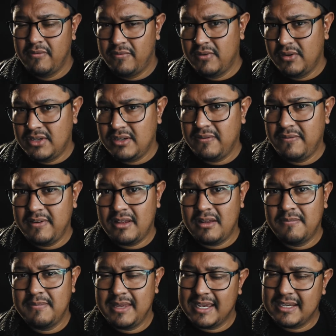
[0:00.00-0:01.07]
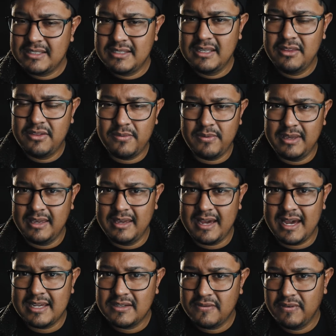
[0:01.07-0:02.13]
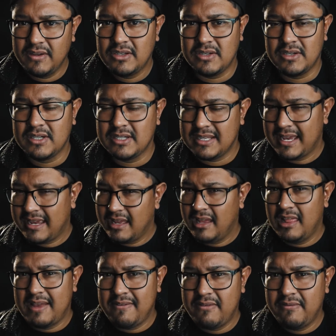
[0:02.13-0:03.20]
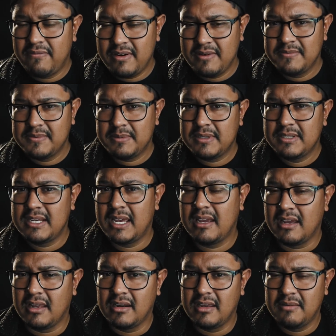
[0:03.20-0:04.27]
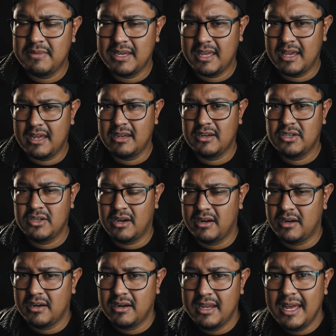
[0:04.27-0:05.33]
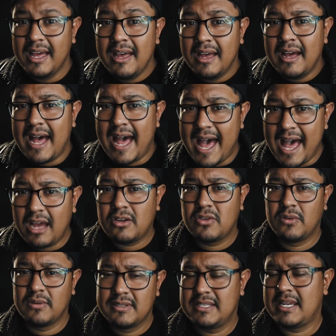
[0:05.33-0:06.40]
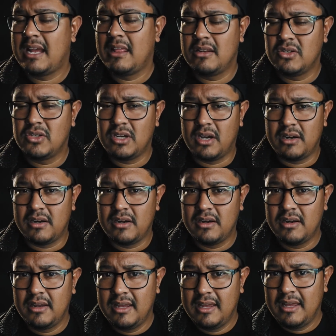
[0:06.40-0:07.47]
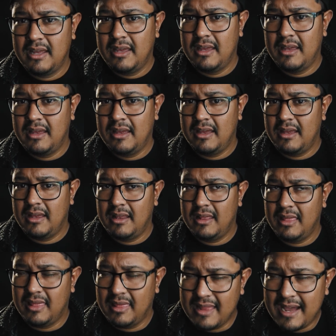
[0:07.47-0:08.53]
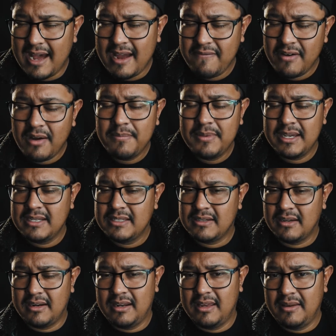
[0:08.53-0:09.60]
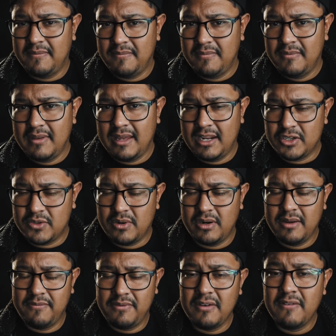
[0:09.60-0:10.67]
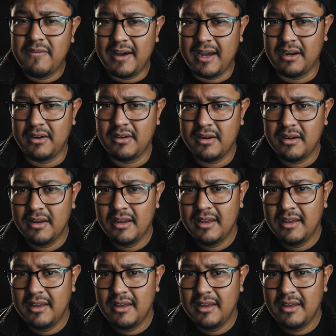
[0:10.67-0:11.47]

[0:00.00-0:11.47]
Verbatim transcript: Fujifilm X-T3 has features like 11 frames per second and mechanic shutter, actual silent shutter, live updates on the electronic viewfinder.